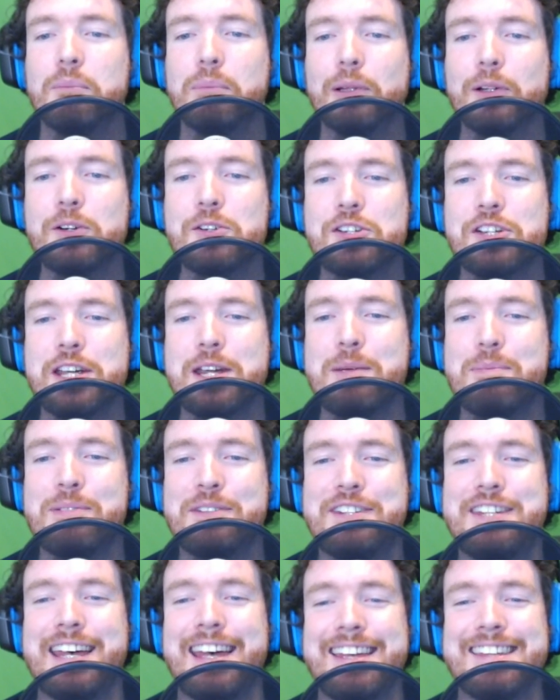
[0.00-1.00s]
Blue
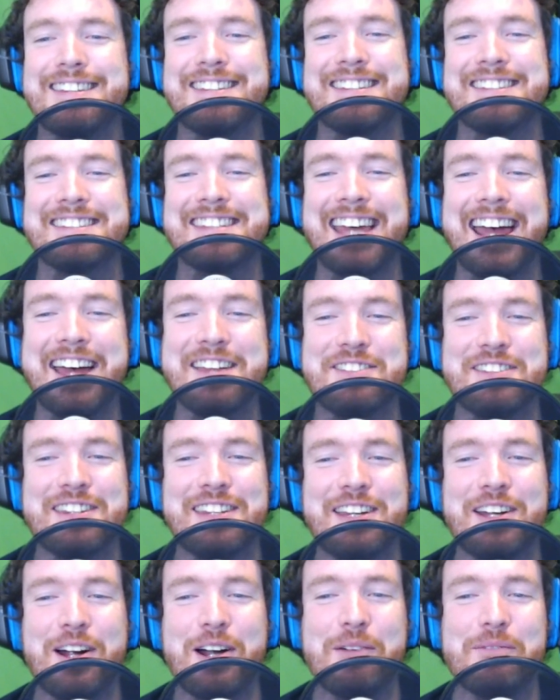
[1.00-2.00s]
Sheep says his dad's
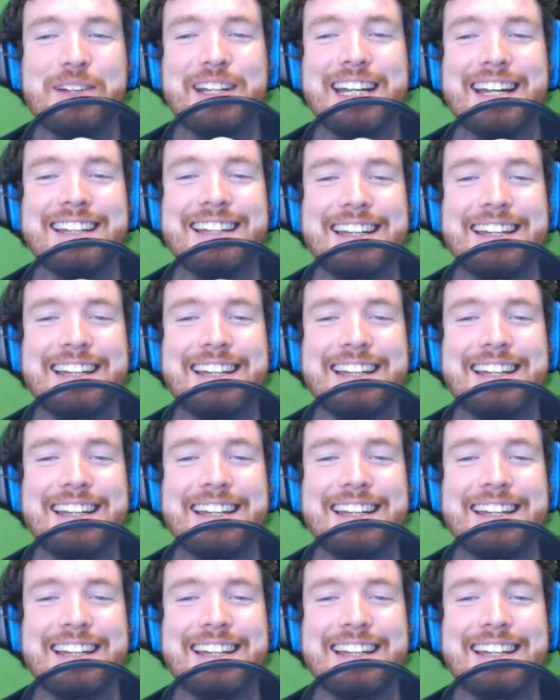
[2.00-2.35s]
in the army